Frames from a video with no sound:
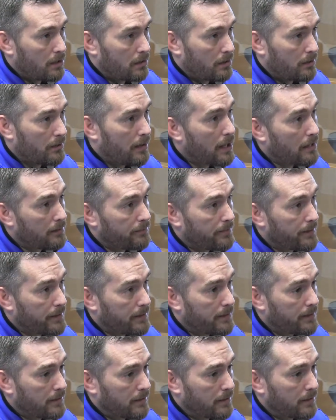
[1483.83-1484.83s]
Not if
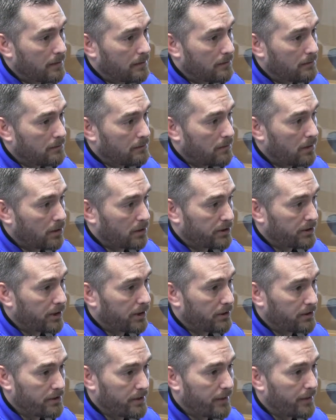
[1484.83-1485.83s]
they are
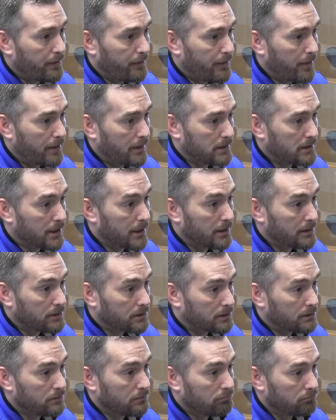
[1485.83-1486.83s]
charged in the United
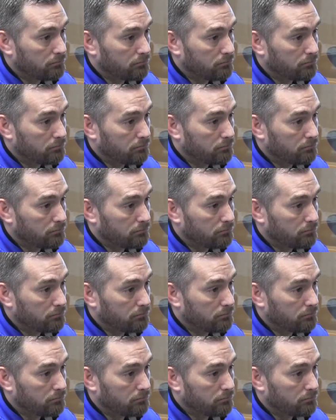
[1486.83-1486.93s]
States.